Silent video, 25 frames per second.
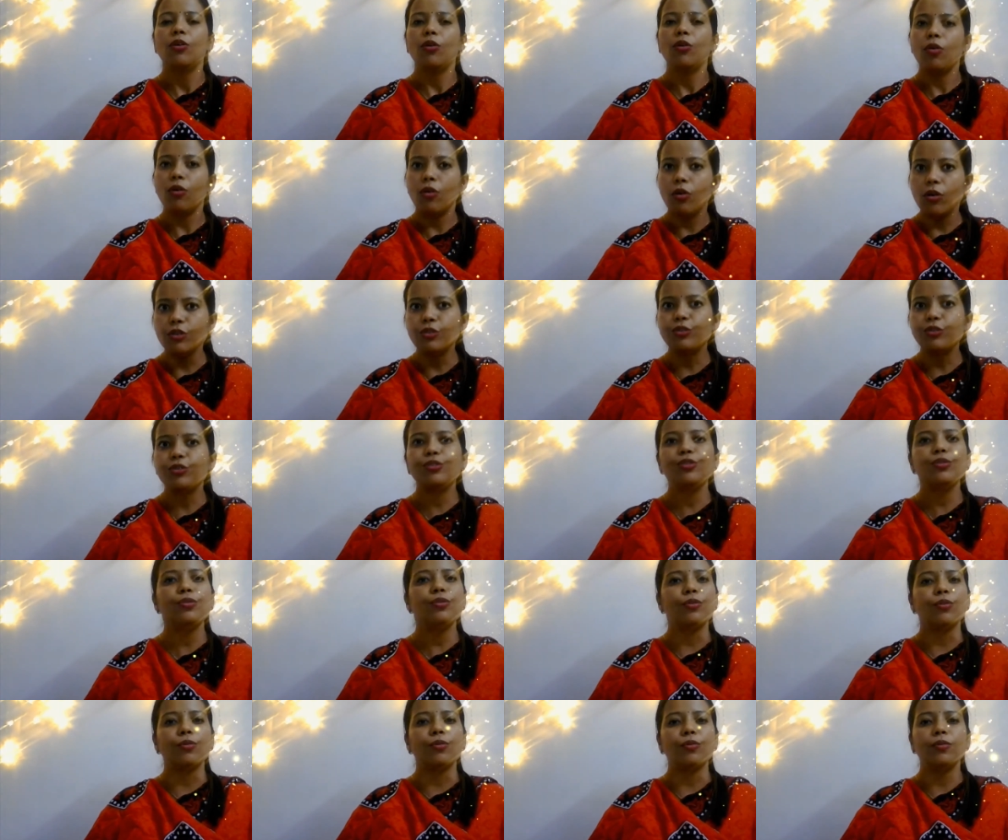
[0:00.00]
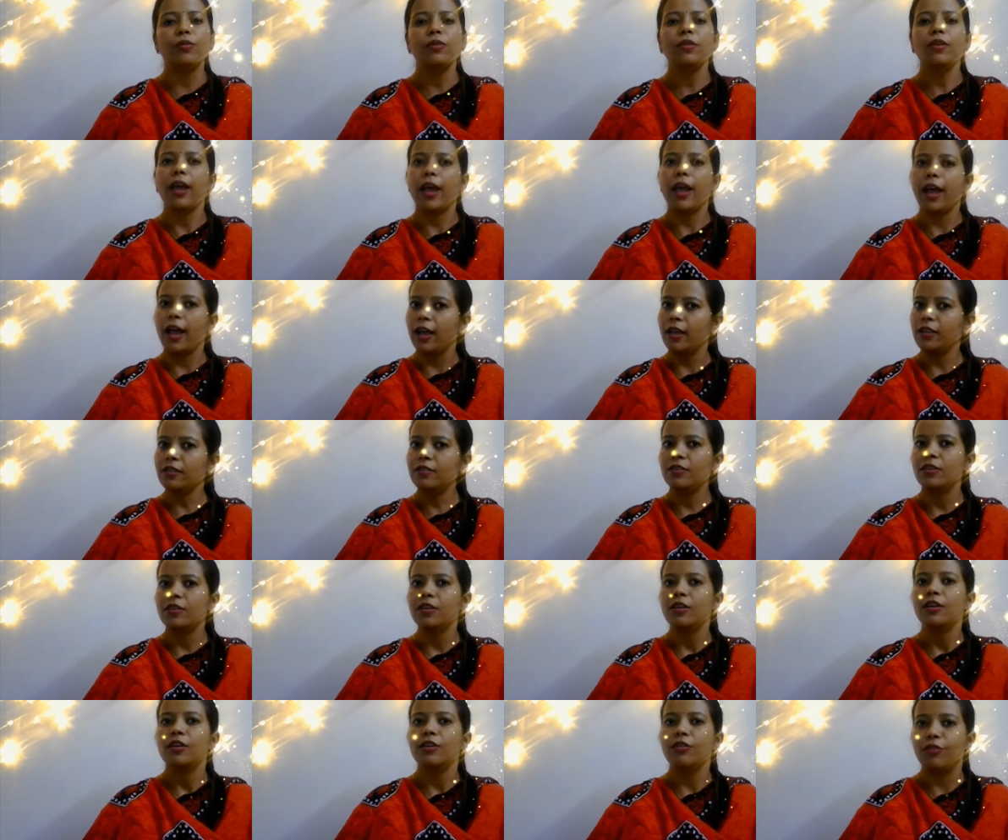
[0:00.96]
also known
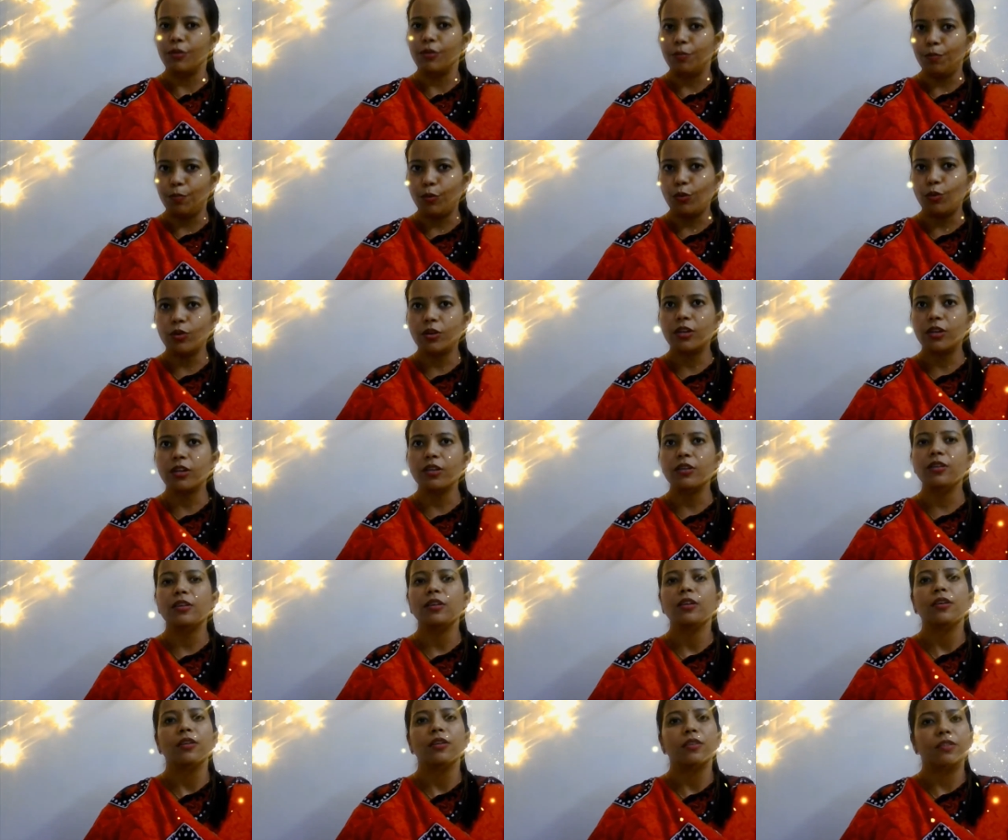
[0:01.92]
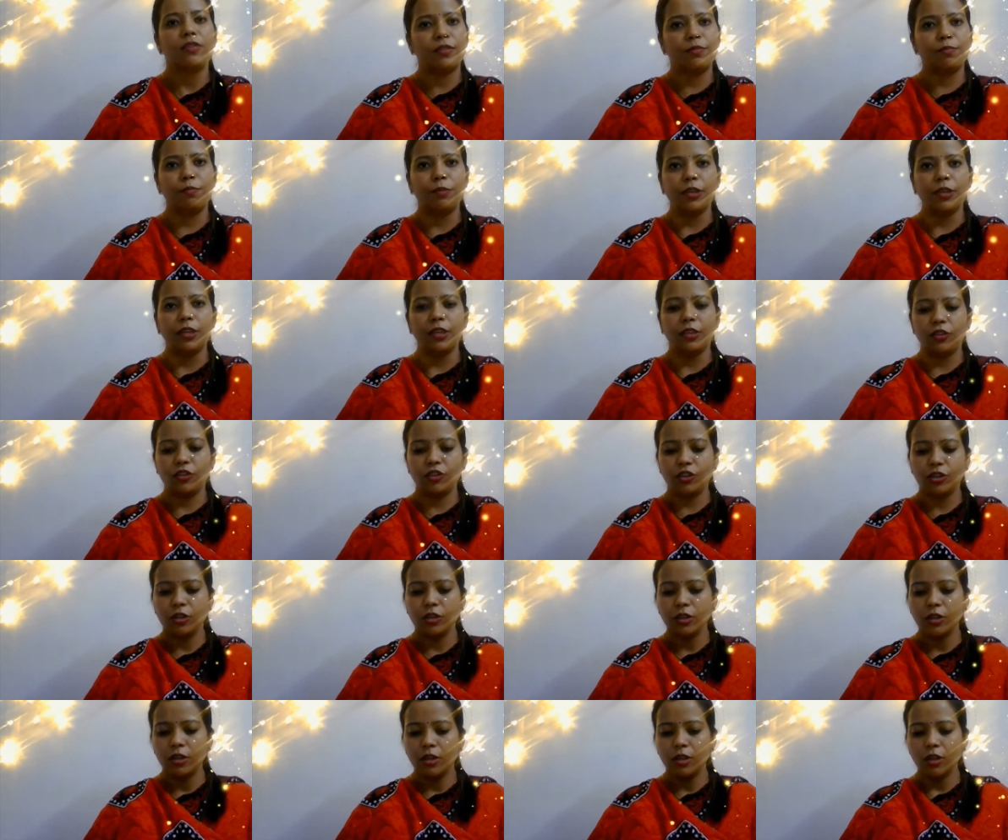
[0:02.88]
as reported
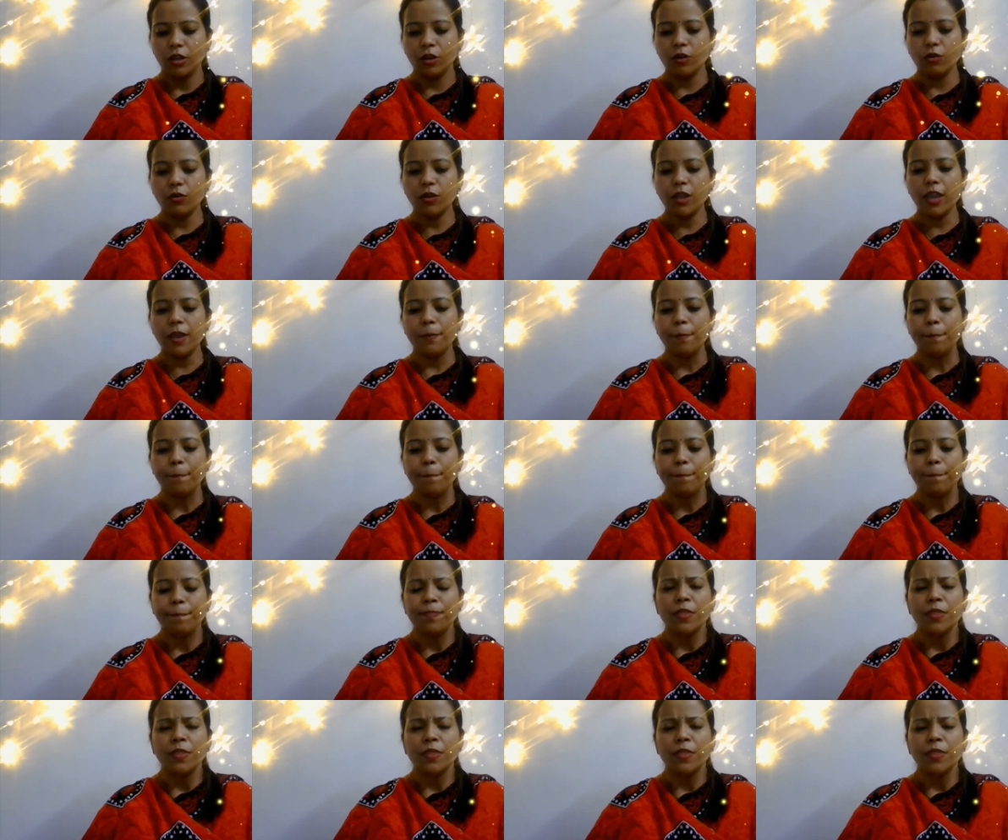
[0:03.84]
speech. Okay.